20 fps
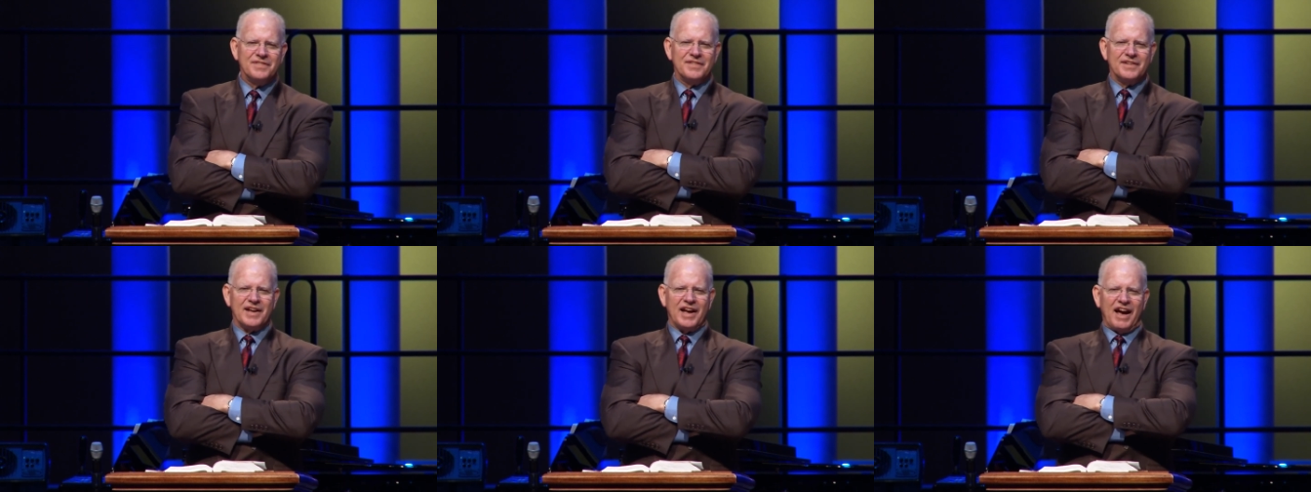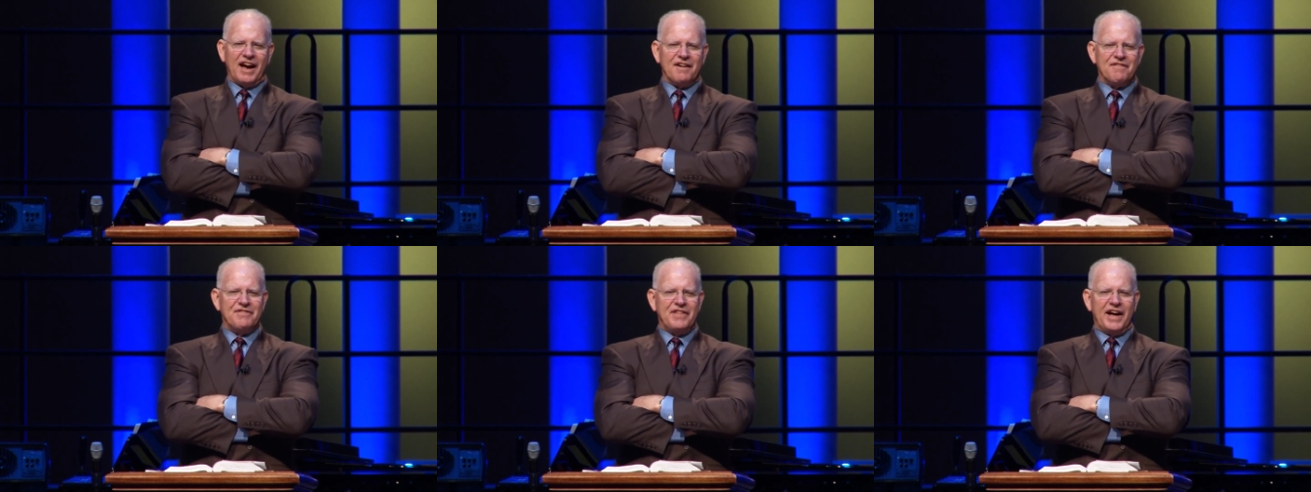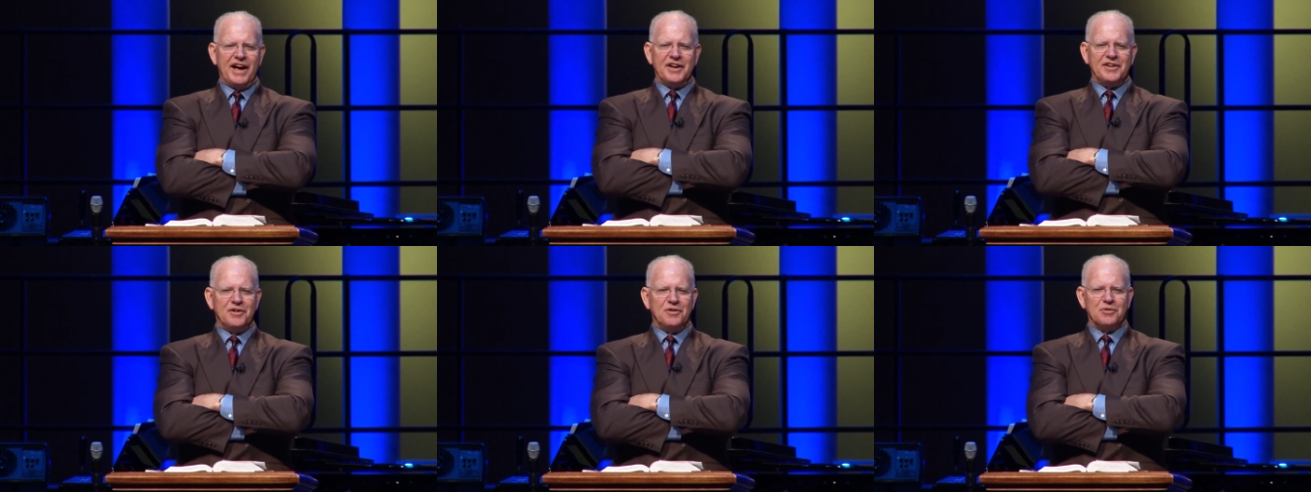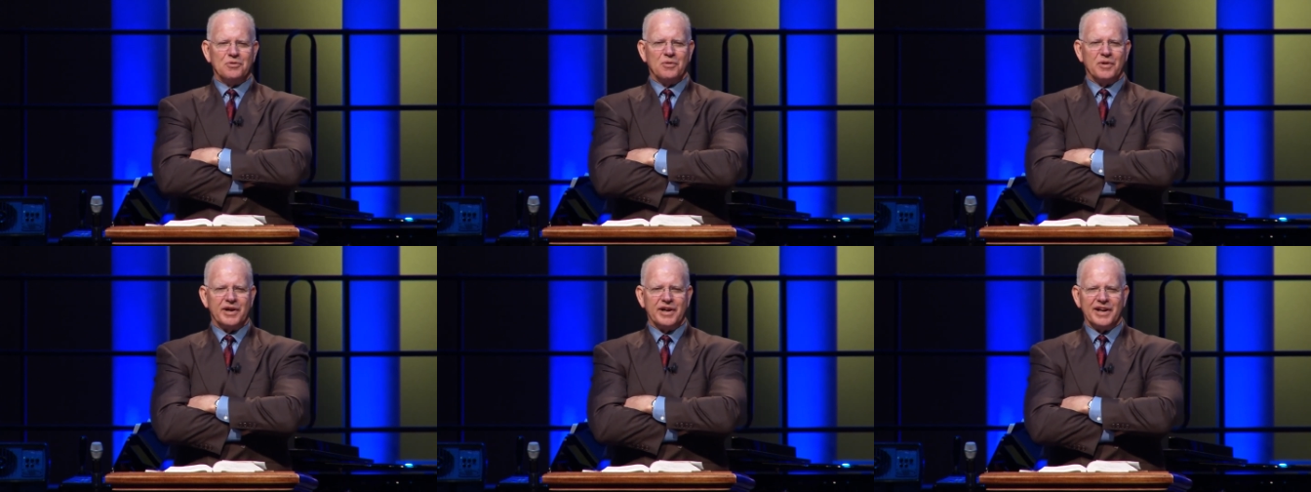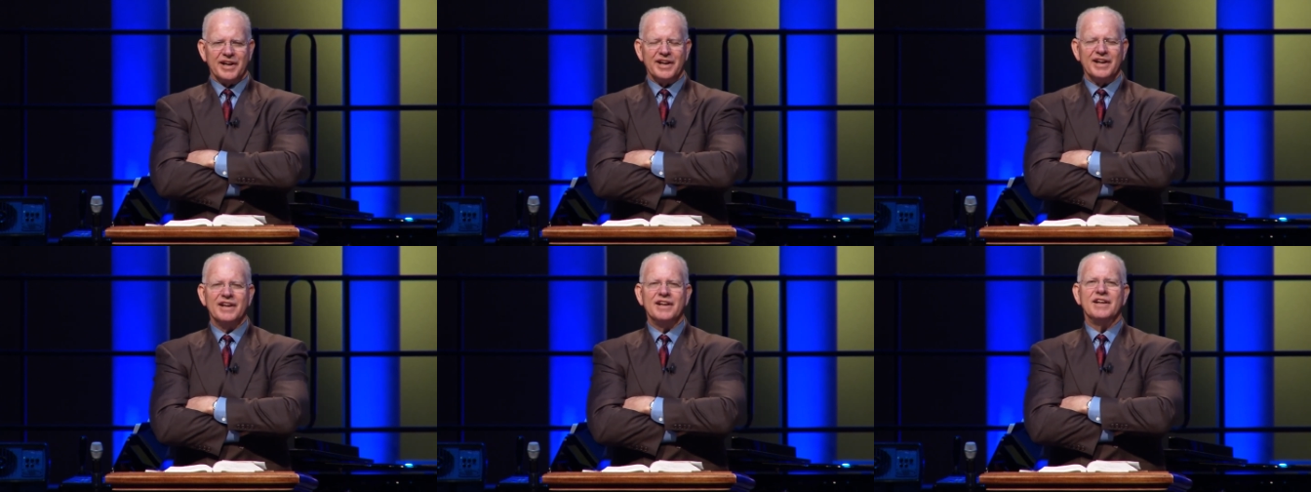Have thine own way.
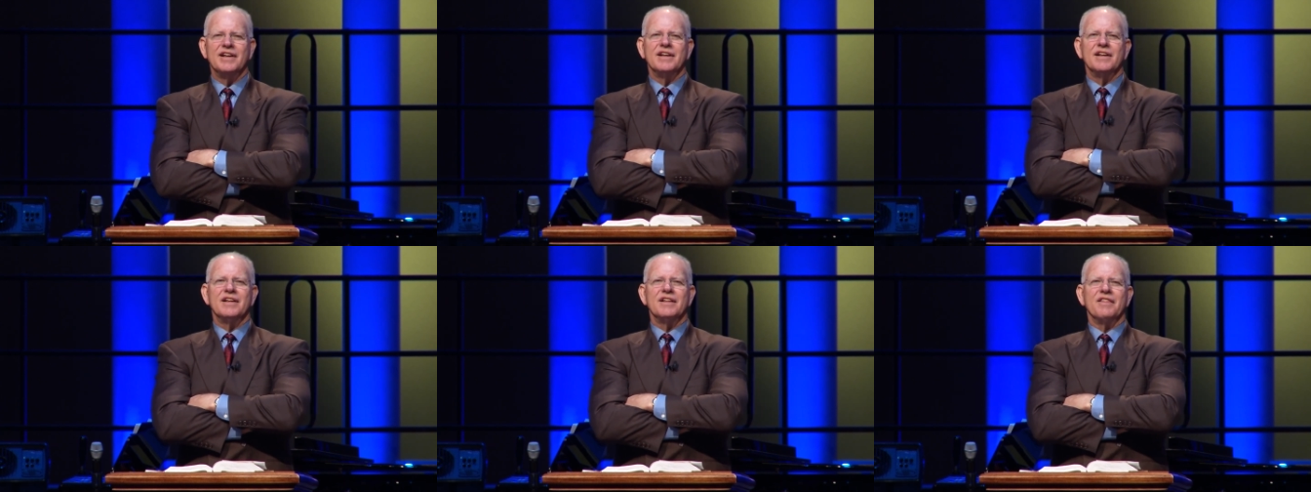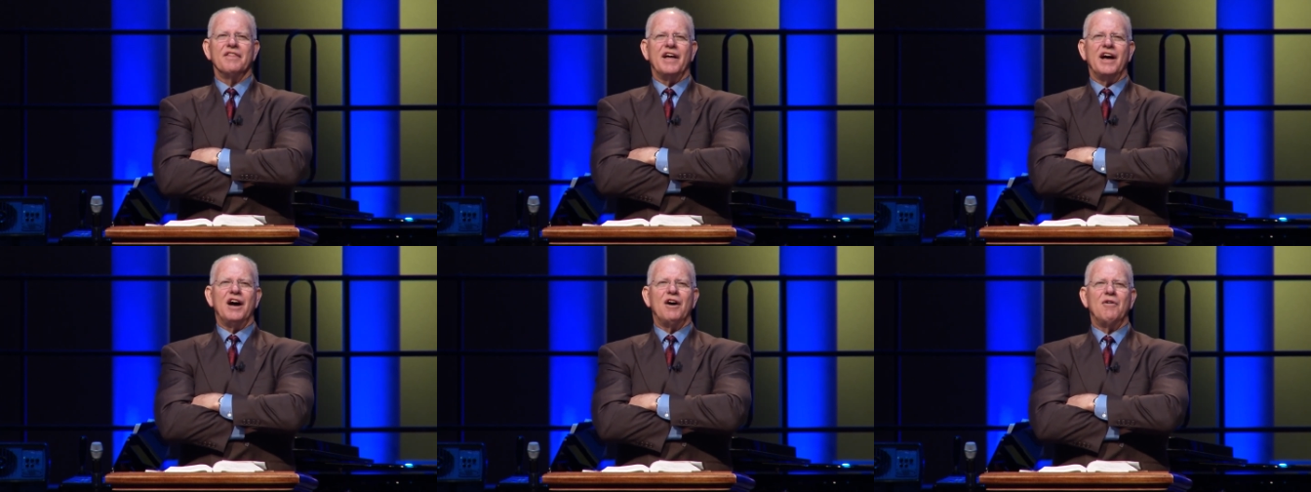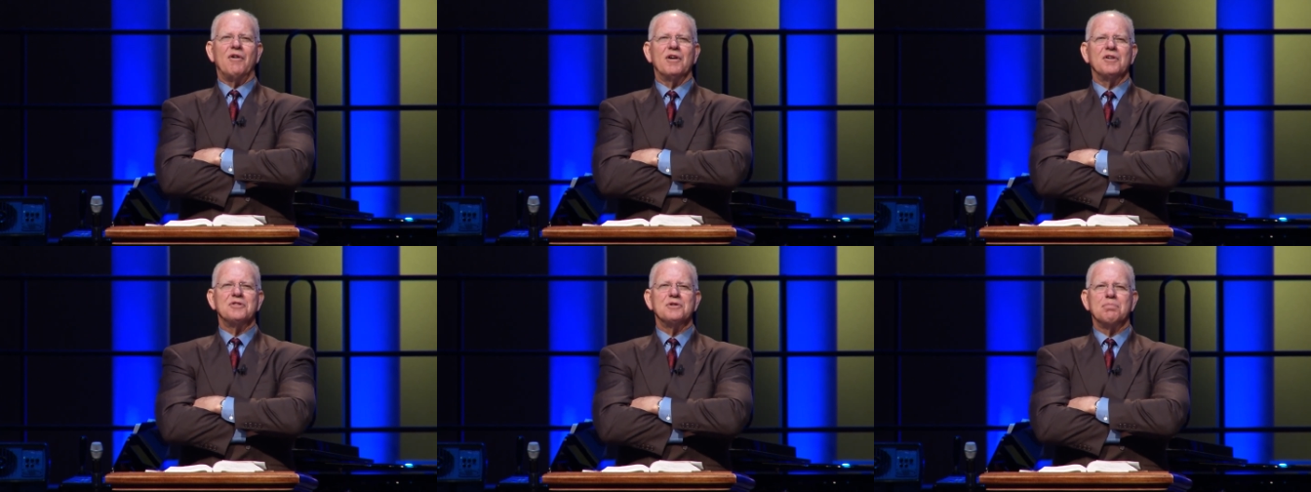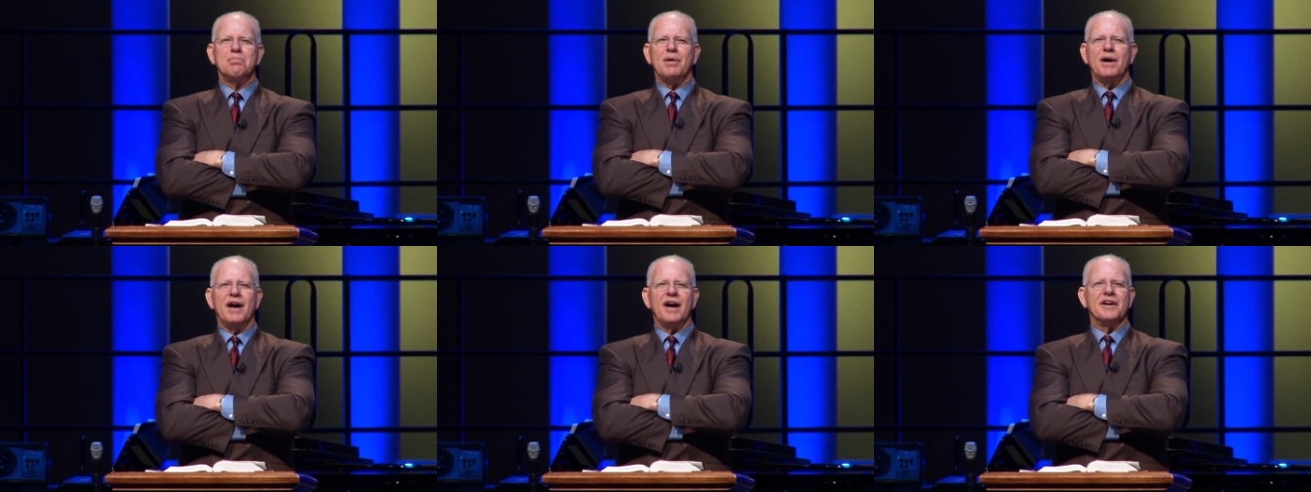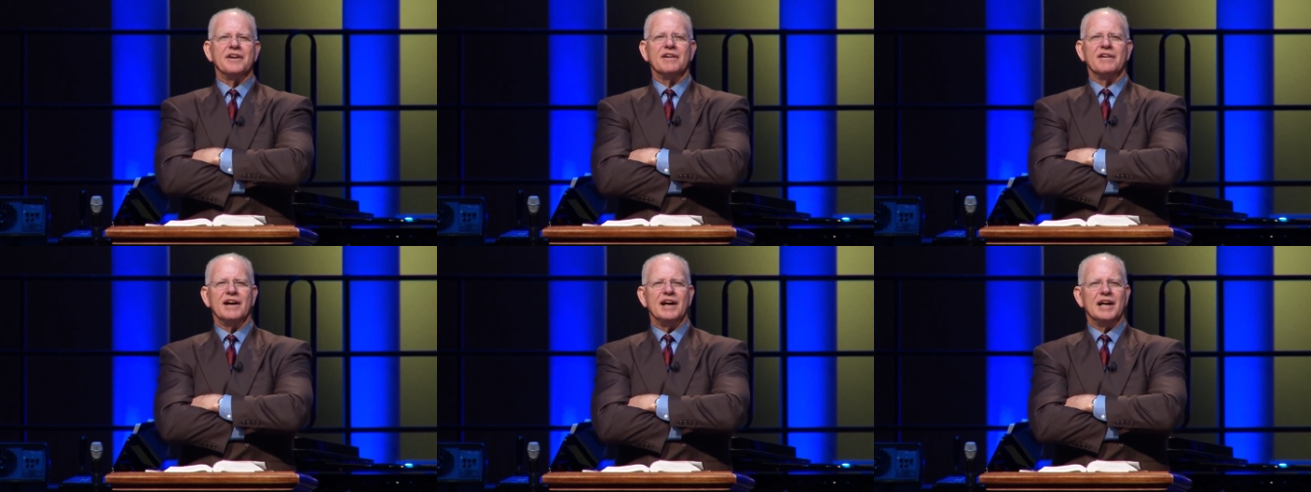Thou art the
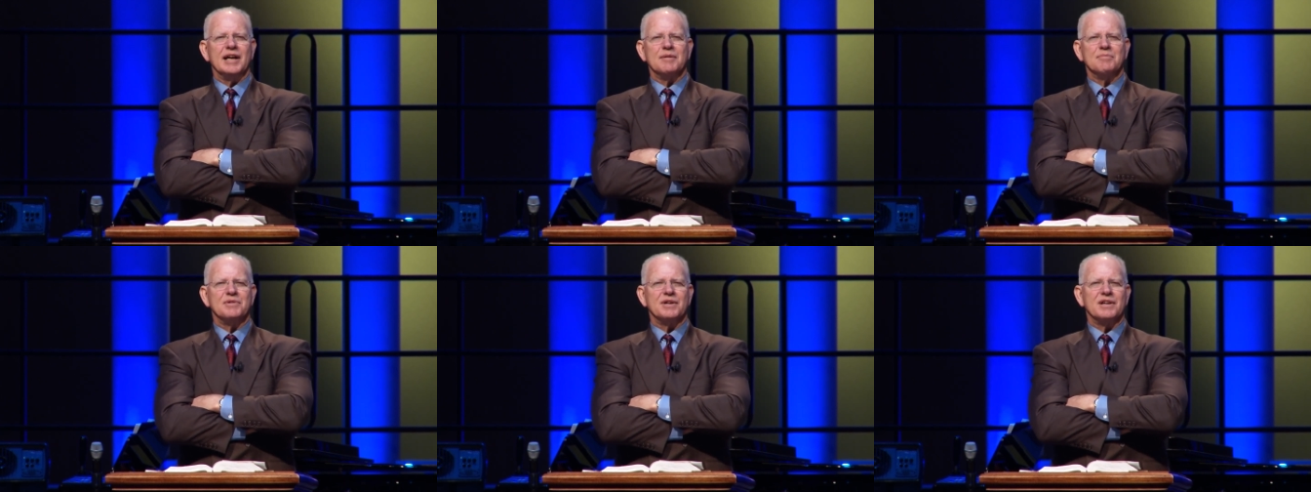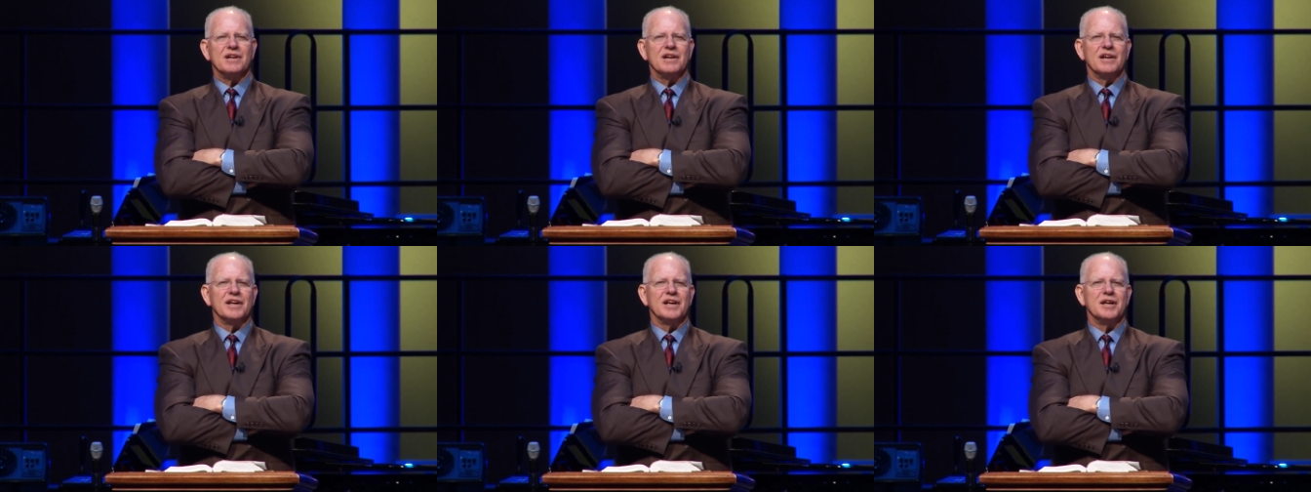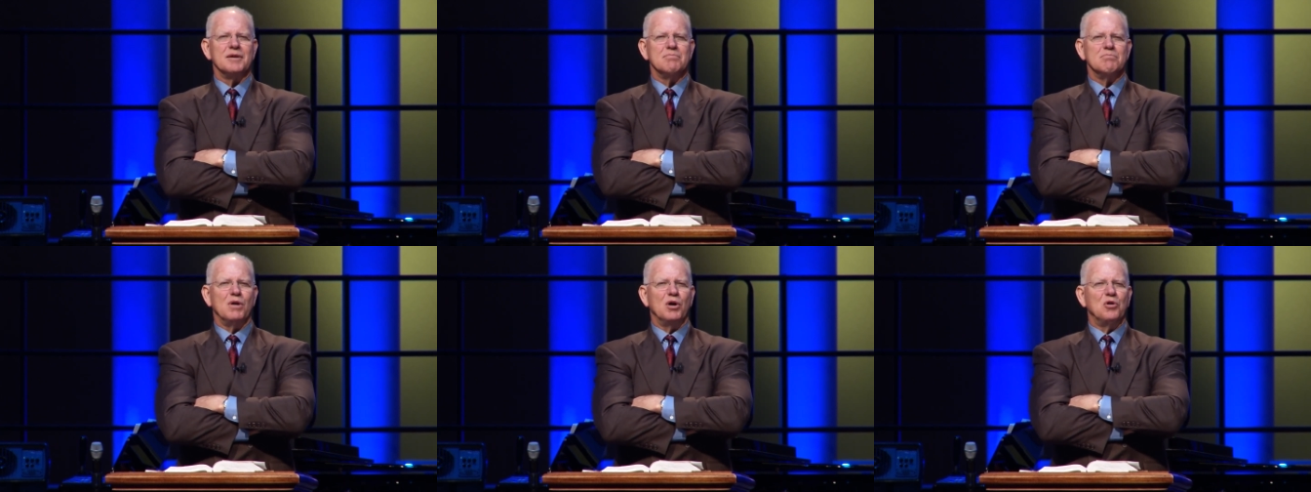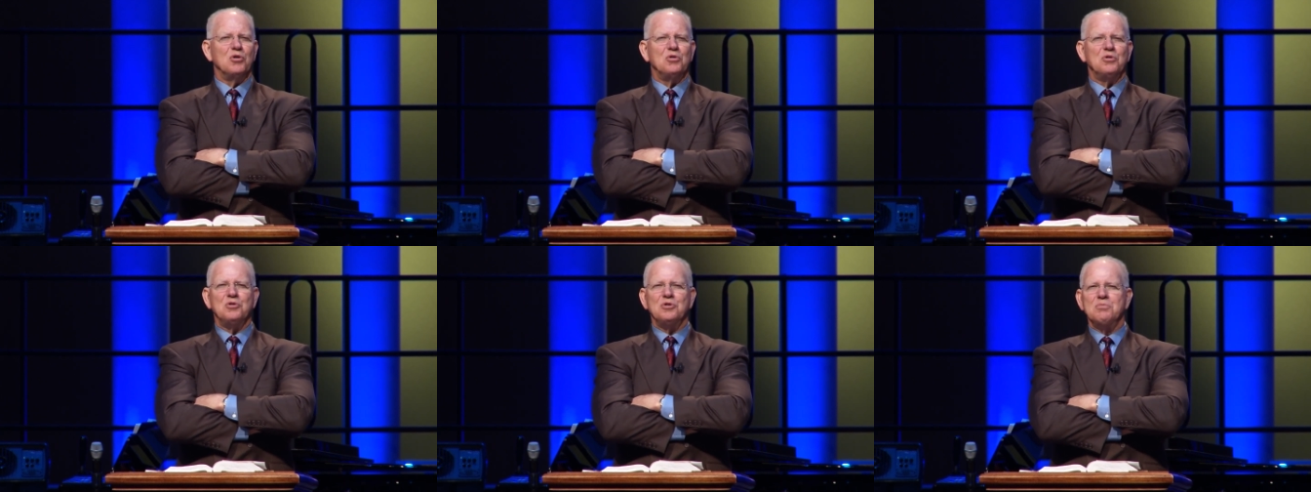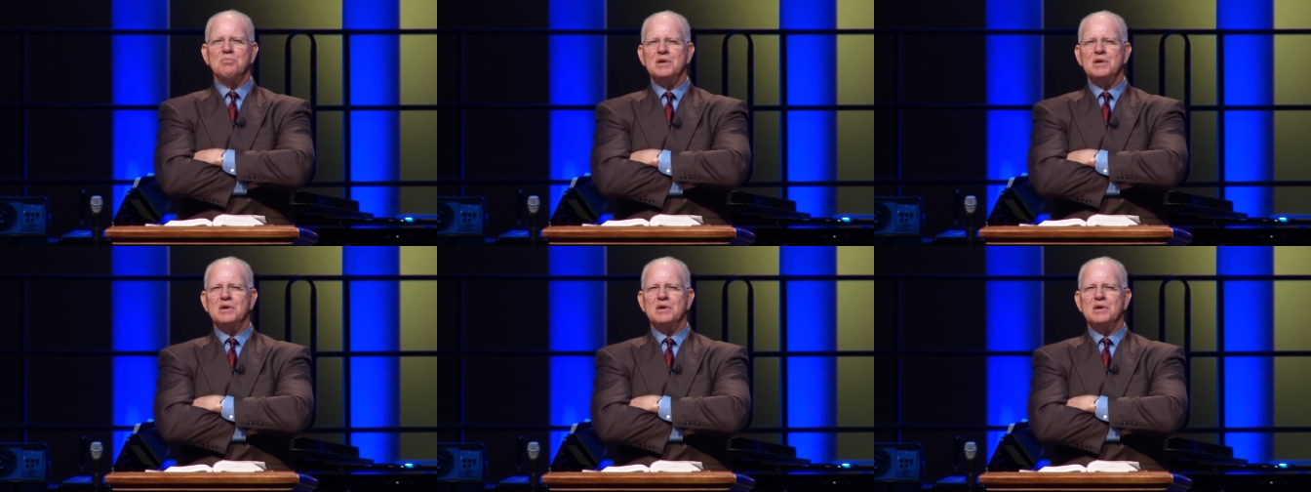potter, I am the clay. Mold